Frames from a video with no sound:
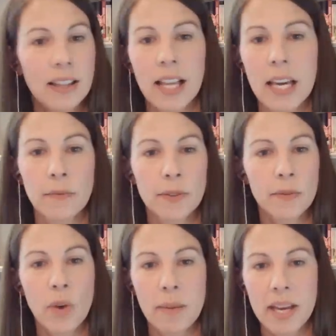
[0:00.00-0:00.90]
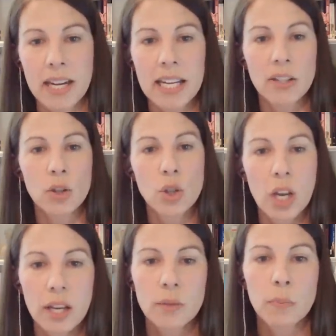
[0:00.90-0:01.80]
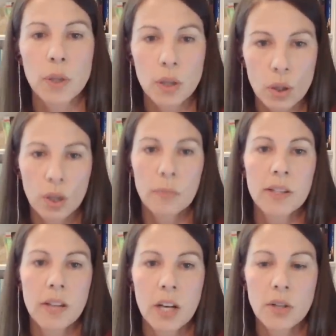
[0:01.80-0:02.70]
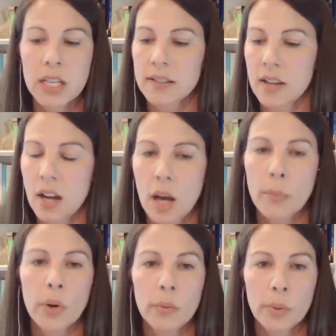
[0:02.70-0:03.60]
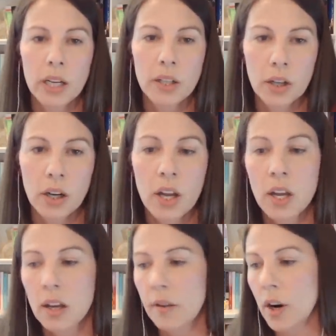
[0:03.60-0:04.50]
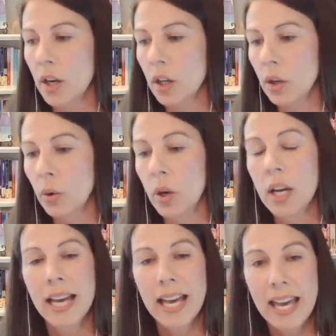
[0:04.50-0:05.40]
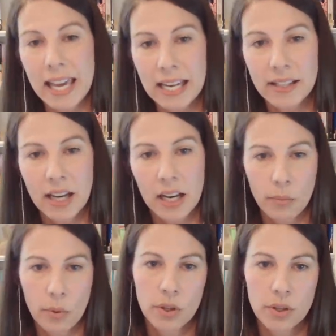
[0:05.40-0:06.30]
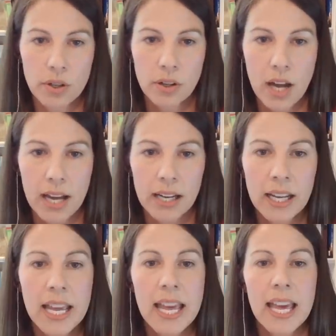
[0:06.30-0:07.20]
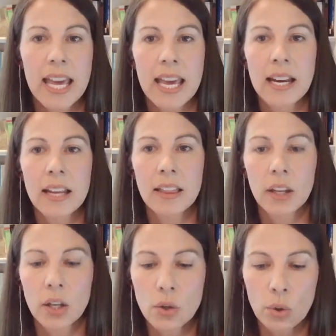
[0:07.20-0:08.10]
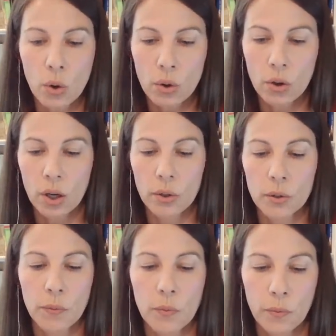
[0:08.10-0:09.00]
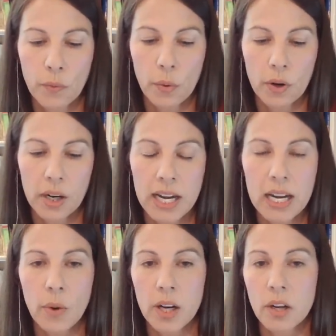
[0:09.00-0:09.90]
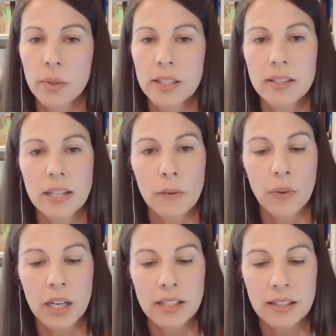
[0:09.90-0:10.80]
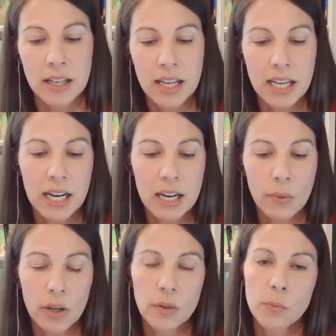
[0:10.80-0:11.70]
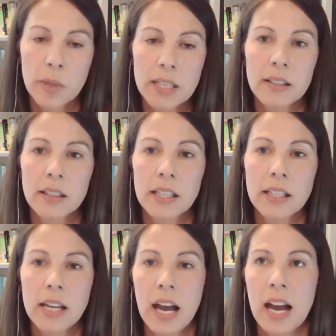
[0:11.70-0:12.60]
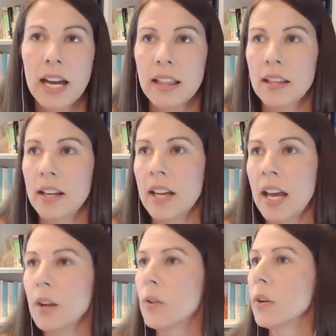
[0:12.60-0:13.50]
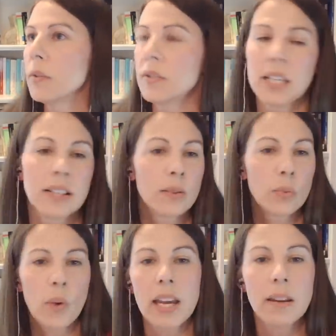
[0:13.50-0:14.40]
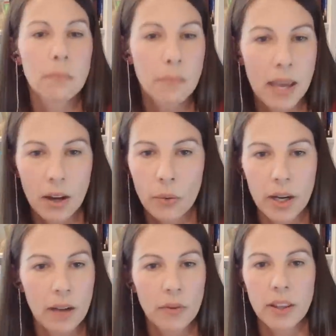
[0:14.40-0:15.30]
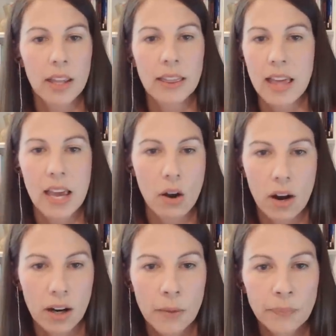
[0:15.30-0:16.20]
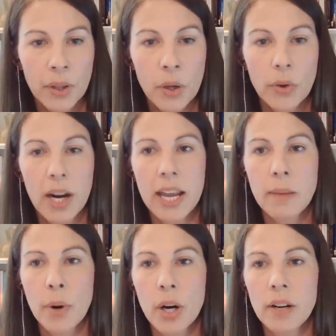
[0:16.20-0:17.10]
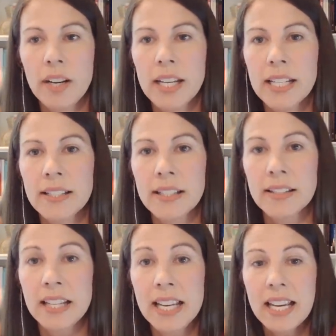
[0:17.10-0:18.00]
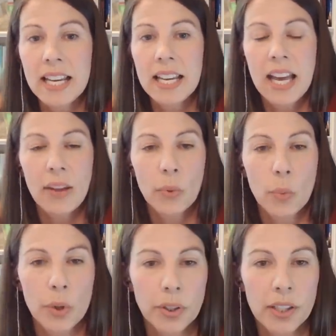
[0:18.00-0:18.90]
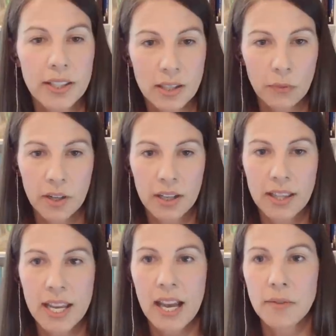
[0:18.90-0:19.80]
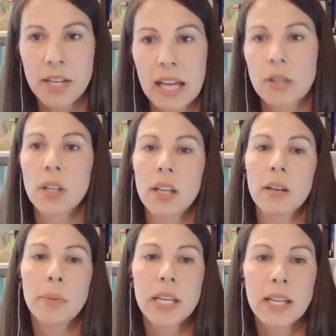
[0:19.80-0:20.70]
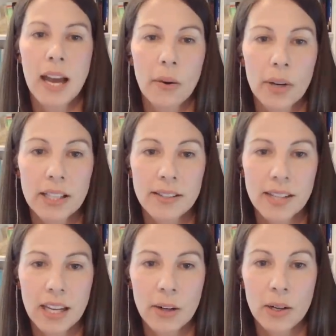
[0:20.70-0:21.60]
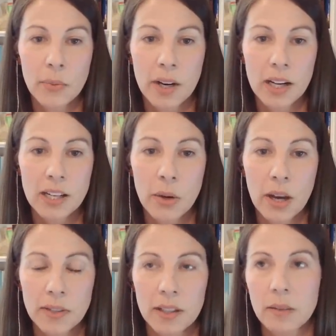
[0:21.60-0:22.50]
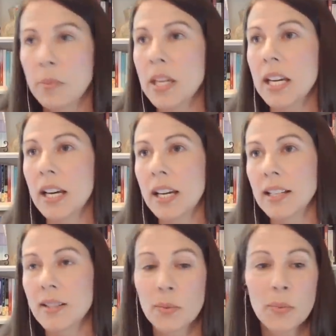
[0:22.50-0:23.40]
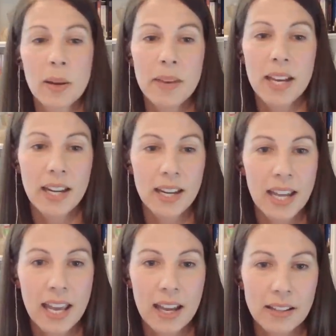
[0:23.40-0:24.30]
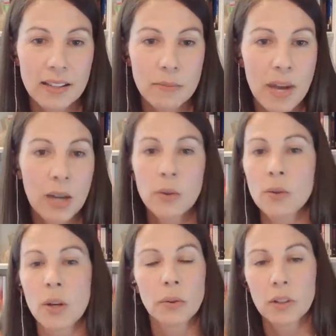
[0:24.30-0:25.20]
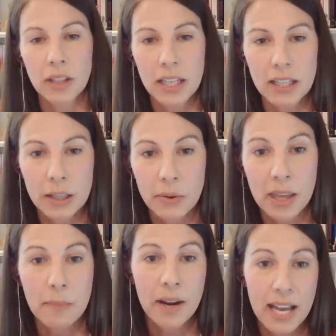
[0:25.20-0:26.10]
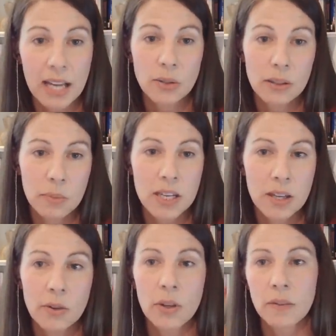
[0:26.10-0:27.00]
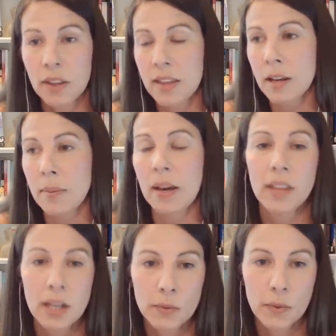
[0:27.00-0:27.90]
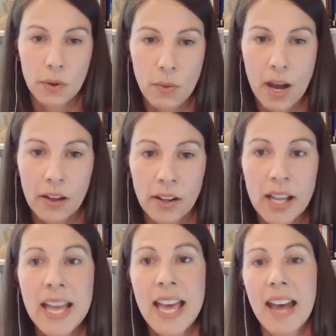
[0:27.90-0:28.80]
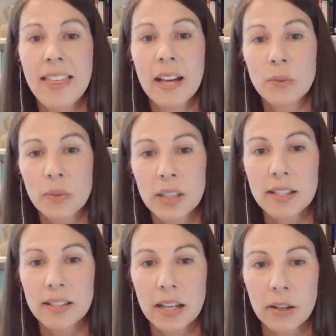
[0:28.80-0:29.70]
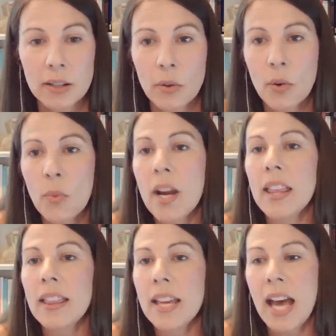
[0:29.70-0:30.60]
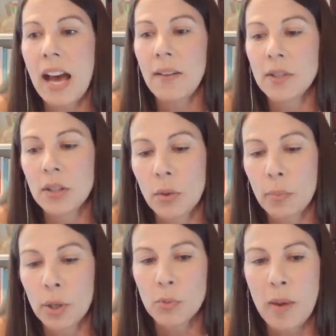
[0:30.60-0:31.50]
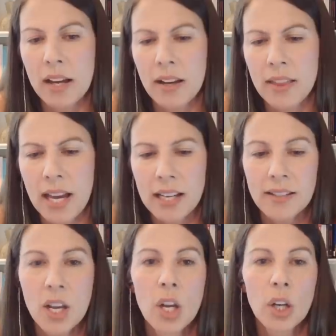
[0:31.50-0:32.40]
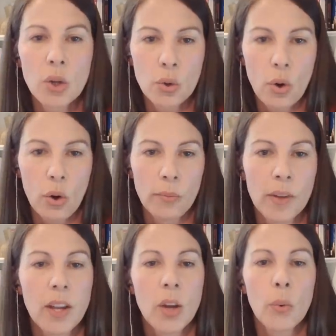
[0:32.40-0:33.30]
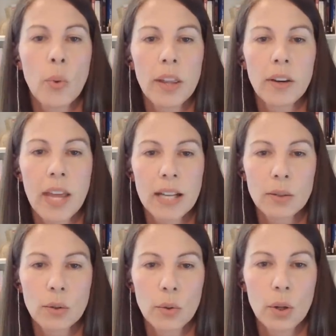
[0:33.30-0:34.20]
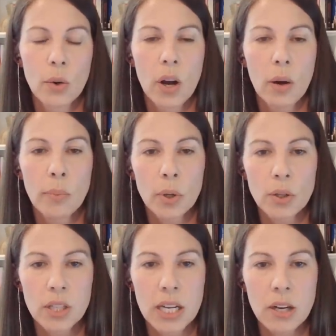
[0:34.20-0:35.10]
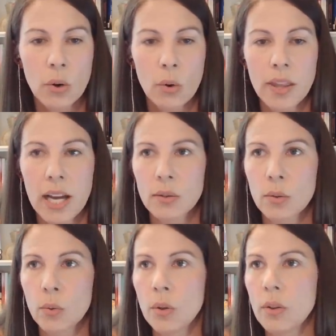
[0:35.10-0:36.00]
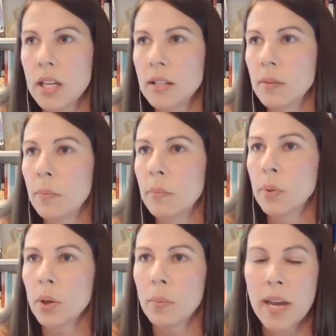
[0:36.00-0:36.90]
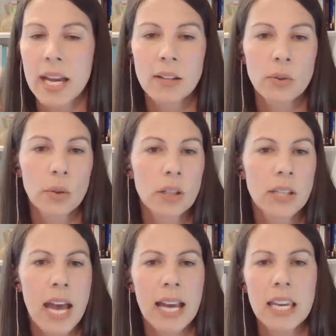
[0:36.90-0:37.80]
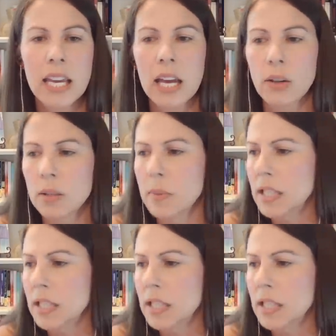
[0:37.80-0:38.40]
the lives of women. It's just pure misogyny is the number one predictor of are you anti-abortion or not. And the control goes for anyone who is different, anyone who's basically not the hetero, cis, white, male, whatever that they are, right? And part of it is, is yeah, the world looks different. They have to actually compete now. And it's scary when you have to compete against women and men who don't look like you, and they might actually beat you, and you have to think about things for a while. And that's really scary. So the way that they have to push back on that is control, whether that's through abortion or that's through these book bans or attacking L G